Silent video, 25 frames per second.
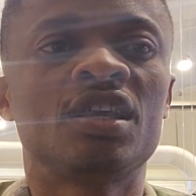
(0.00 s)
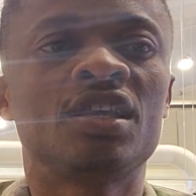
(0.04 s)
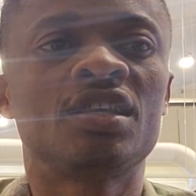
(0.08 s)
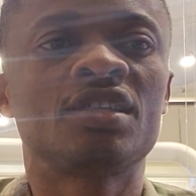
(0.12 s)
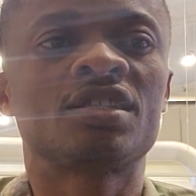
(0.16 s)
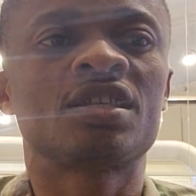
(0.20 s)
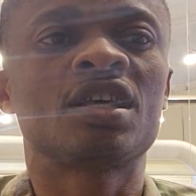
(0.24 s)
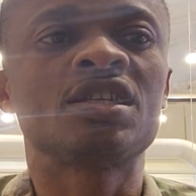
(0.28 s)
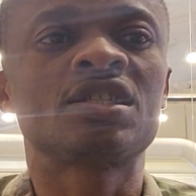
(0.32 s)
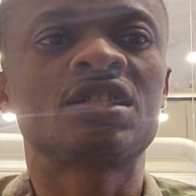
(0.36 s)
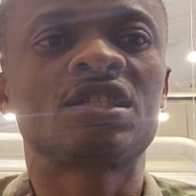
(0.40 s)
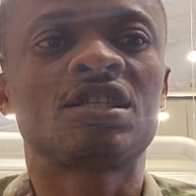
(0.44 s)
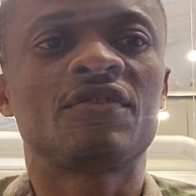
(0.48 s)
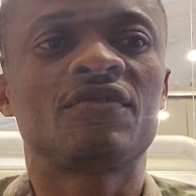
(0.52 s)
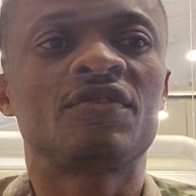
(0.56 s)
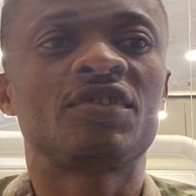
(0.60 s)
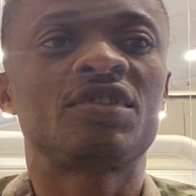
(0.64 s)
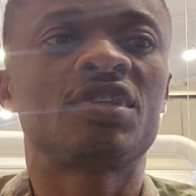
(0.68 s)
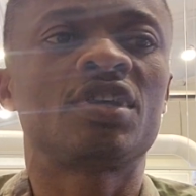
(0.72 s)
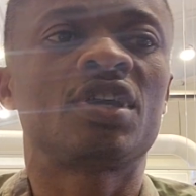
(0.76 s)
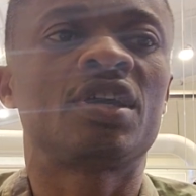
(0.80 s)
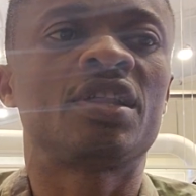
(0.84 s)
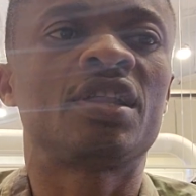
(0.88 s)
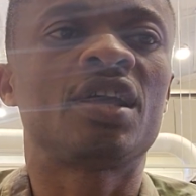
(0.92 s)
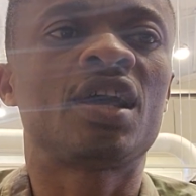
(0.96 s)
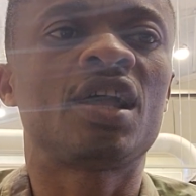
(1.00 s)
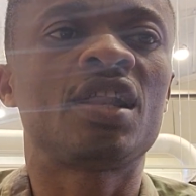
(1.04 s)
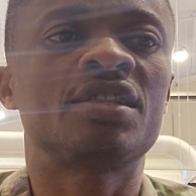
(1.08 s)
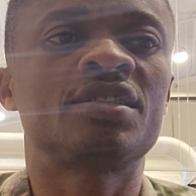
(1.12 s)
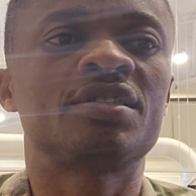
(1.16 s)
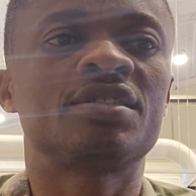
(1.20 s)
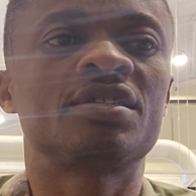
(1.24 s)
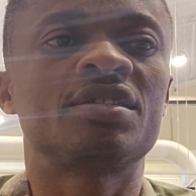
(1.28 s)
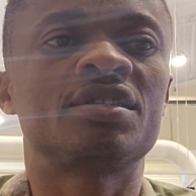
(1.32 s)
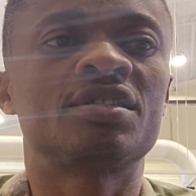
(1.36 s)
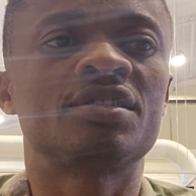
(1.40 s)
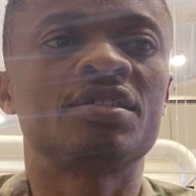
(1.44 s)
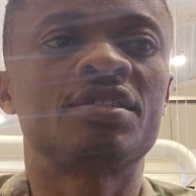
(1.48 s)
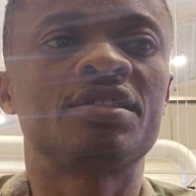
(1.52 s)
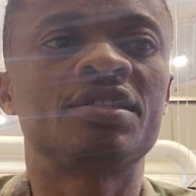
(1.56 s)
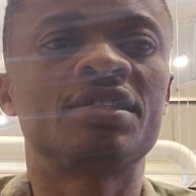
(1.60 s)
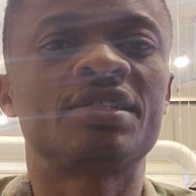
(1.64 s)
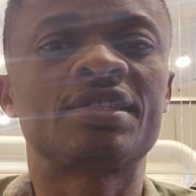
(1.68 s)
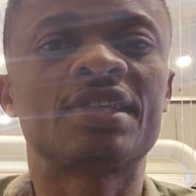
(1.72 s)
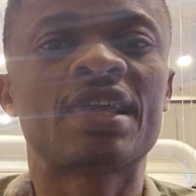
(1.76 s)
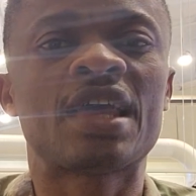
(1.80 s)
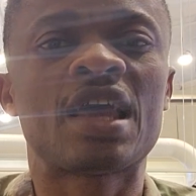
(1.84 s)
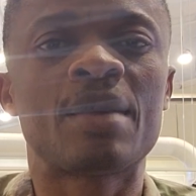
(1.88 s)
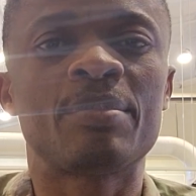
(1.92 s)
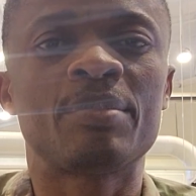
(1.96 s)
Sensitivity analysis
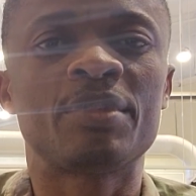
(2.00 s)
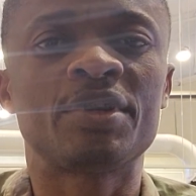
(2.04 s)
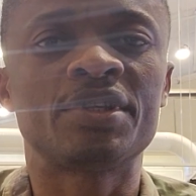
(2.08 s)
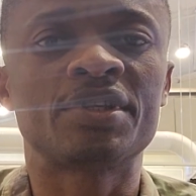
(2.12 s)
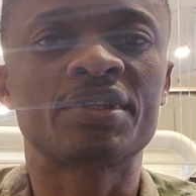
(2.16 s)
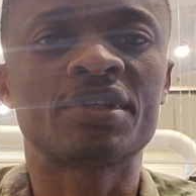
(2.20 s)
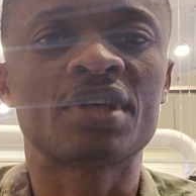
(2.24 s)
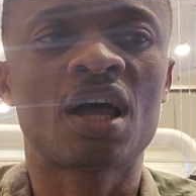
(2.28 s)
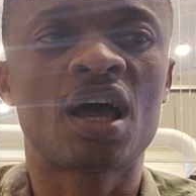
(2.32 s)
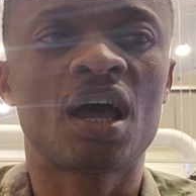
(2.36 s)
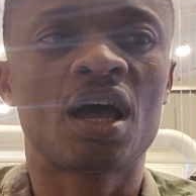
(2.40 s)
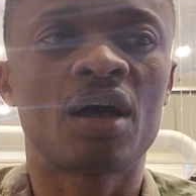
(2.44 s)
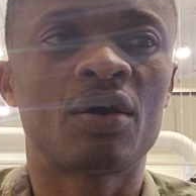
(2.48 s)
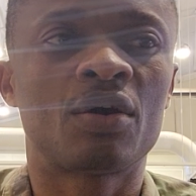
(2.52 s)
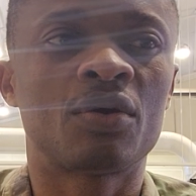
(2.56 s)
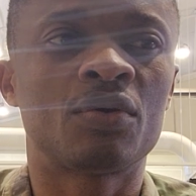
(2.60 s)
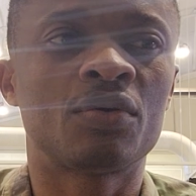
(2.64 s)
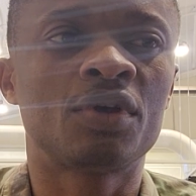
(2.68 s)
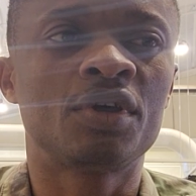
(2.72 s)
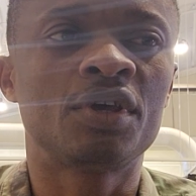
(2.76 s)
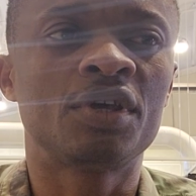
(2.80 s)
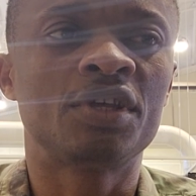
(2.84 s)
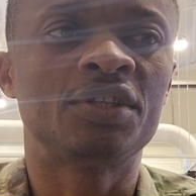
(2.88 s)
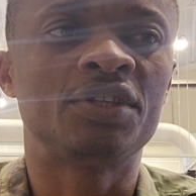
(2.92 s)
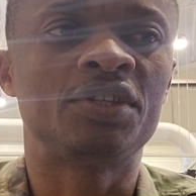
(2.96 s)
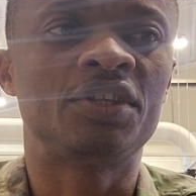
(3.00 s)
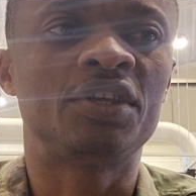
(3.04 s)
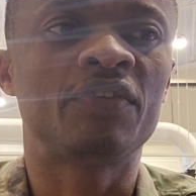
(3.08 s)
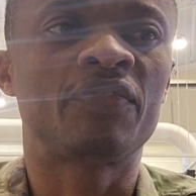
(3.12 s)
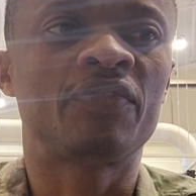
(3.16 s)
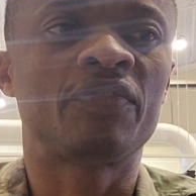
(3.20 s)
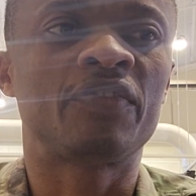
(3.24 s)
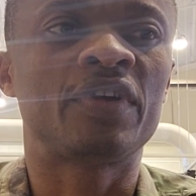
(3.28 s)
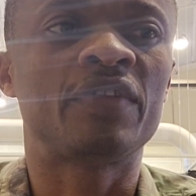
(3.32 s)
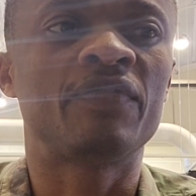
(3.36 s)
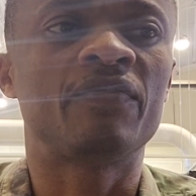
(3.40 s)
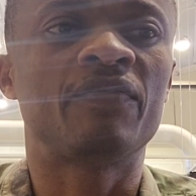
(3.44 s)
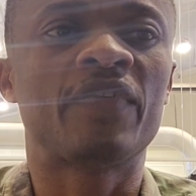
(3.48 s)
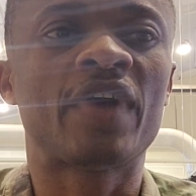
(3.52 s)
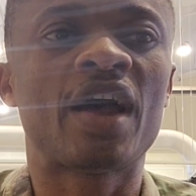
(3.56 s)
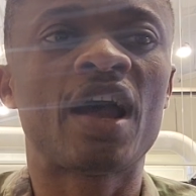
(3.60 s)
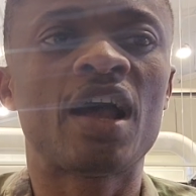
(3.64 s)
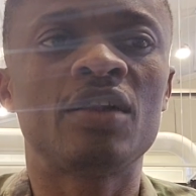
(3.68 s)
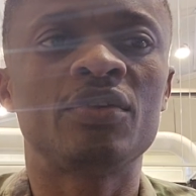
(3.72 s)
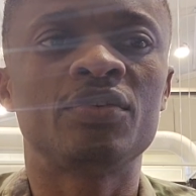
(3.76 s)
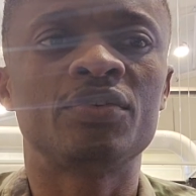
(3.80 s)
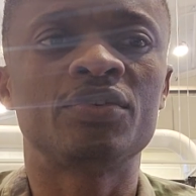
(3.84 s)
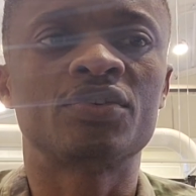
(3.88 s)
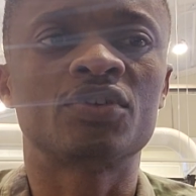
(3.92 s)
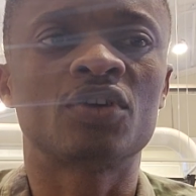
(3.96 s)
determines how different
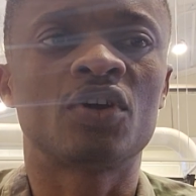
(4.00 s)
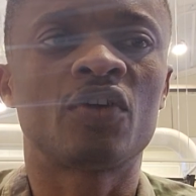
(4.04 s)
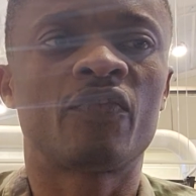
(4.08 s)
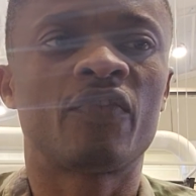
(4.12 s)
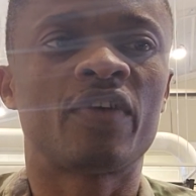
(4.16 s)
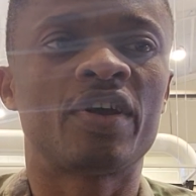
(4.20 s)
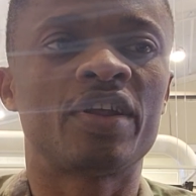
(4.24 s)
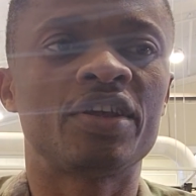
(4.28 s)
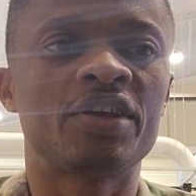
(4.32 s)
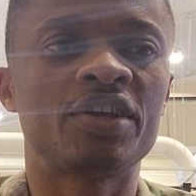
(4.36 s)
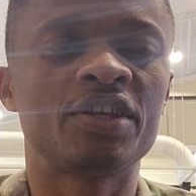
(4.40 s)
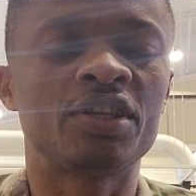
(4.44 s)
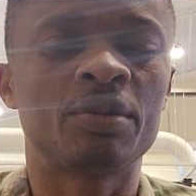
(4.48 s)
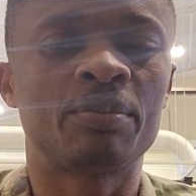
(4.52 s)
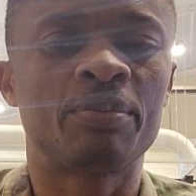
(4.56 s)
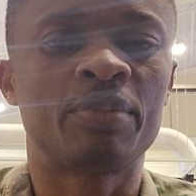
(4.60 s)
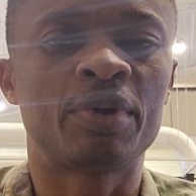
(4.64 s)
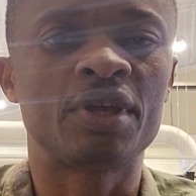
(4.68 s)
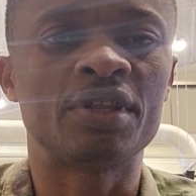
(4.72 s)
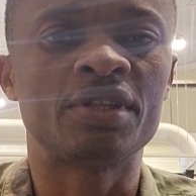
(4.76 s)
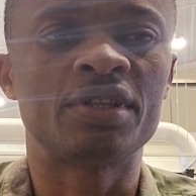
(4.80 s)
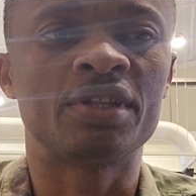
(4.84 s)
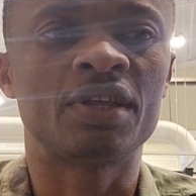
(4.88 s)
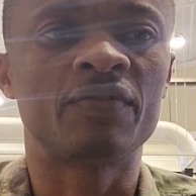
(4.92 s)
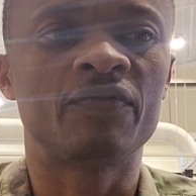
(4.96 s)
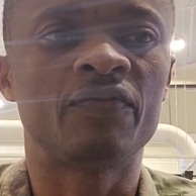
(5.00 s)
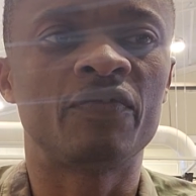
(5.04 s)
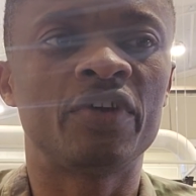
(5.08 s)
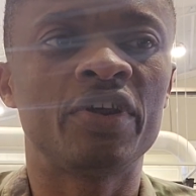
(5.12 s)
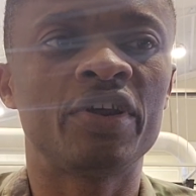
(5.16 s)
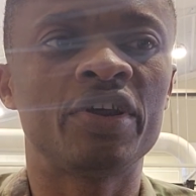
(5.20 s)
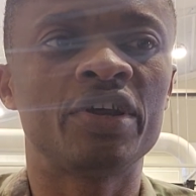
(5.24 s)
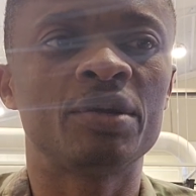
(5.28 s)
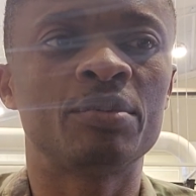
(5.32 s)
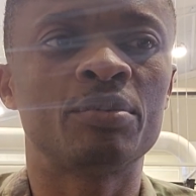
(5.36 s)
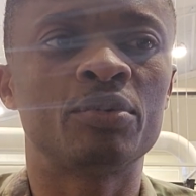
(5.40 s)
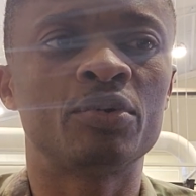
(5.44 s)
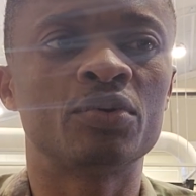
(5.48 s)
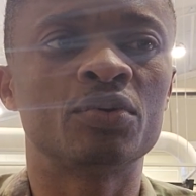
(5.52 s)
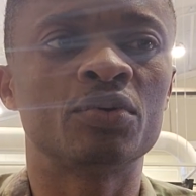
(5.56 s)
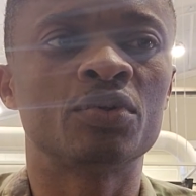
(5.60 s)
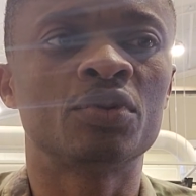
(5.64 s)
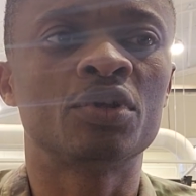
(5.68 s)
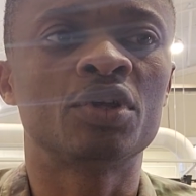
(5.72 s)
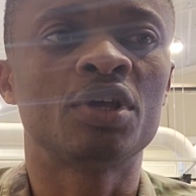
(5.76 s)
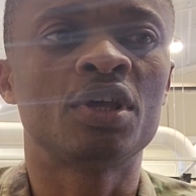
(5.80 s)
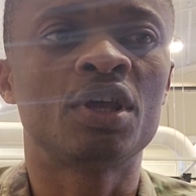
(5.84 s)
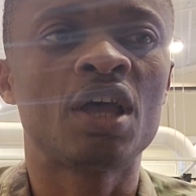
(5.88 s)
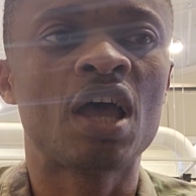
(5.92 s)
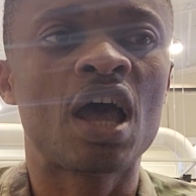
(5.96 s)
values of an independent variable
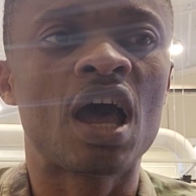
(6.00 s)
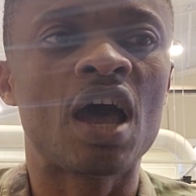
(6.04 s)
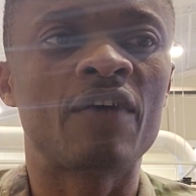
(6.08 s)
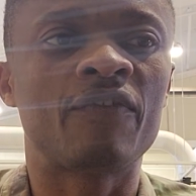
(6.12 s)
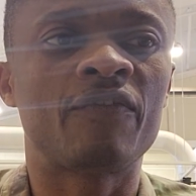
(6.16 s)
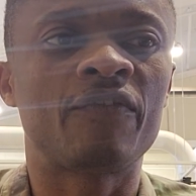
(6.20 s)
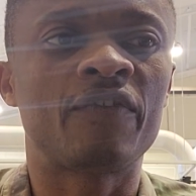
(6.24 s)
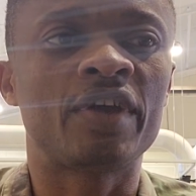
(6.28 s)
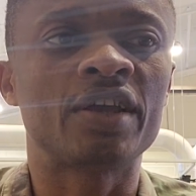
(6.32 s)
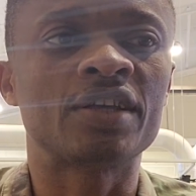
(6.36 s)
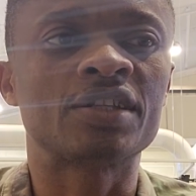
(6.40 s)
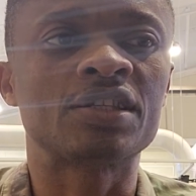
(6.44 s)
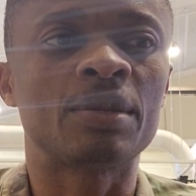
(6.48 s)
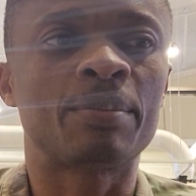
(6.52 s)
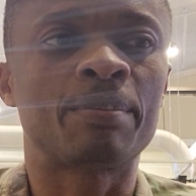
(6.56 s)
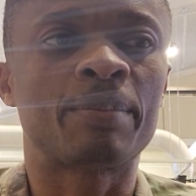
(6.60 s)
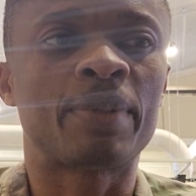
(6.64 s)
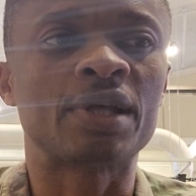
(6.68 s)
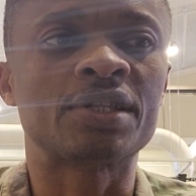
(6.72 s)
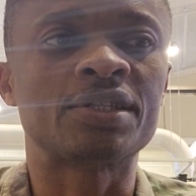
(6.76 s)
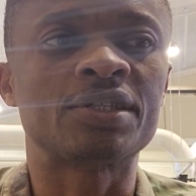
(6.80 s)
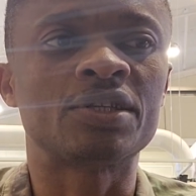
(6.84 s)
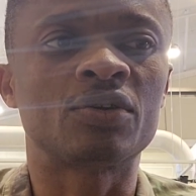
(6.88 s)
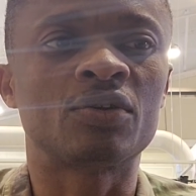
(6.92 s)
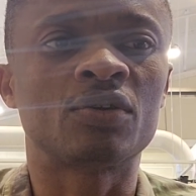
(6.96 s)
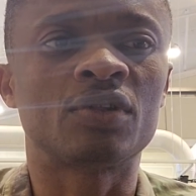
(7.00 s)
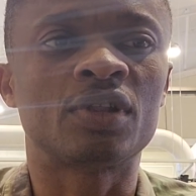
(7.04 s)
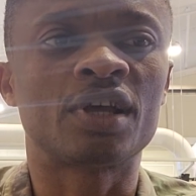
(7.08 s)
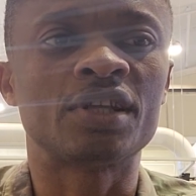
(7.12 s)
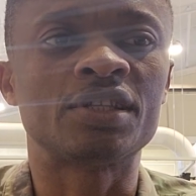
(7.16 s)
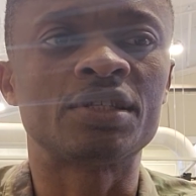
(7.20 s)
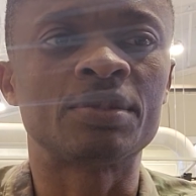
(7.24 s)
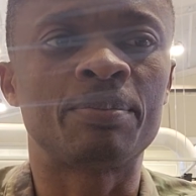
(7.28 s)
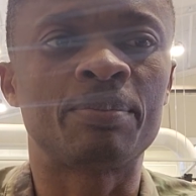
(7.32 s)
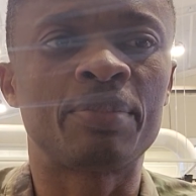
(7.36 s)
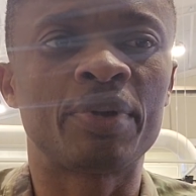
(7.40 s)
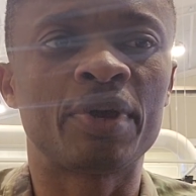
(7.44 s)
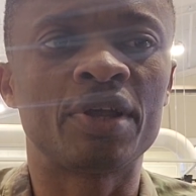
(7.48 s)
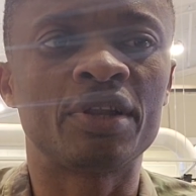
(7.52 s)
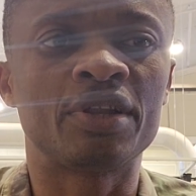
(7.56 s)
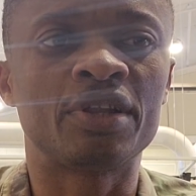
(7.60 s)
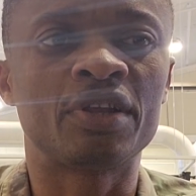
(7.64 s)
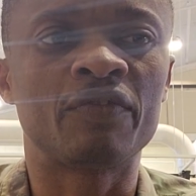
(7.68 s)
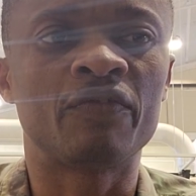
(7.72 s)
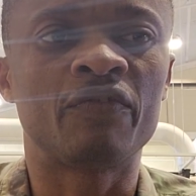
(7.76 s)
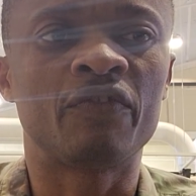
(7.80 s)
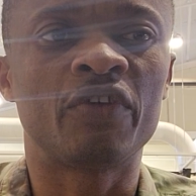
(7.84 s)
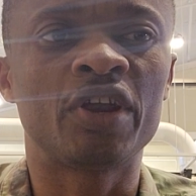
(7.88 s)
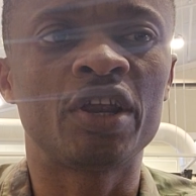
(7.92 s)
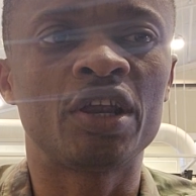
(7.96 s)
affect a particular
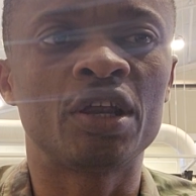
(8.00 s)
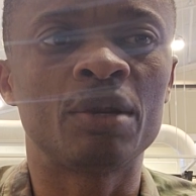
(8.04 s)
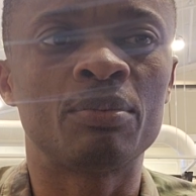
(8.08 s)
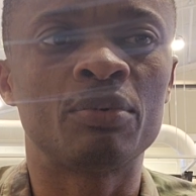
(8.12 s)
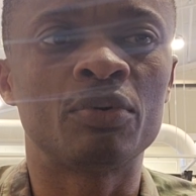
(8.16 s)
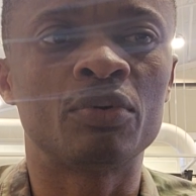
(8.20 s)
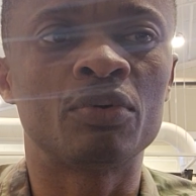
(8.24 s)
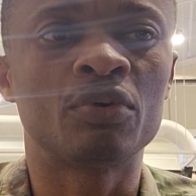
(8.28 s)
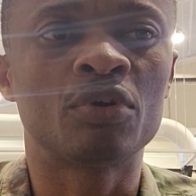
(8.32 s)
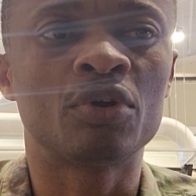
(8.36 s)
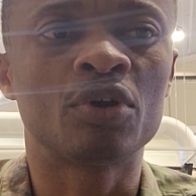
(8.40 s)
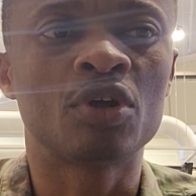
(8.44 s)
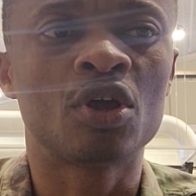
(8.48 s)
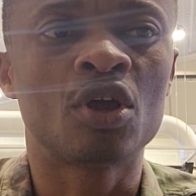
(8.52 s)
dependent variable